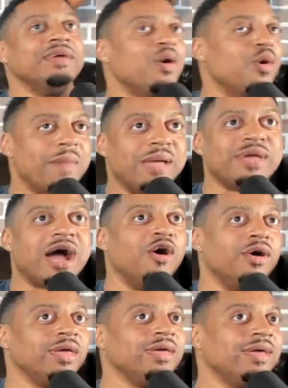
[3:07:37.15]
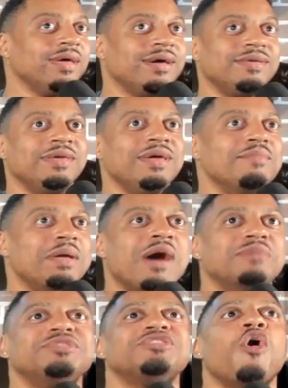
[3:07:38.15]
Or maybe
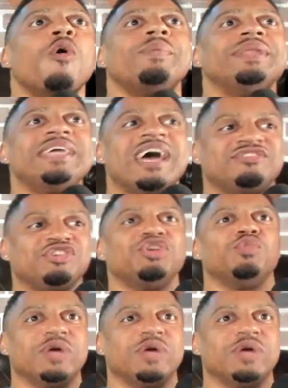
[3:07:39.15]
I'm just hoping he has a good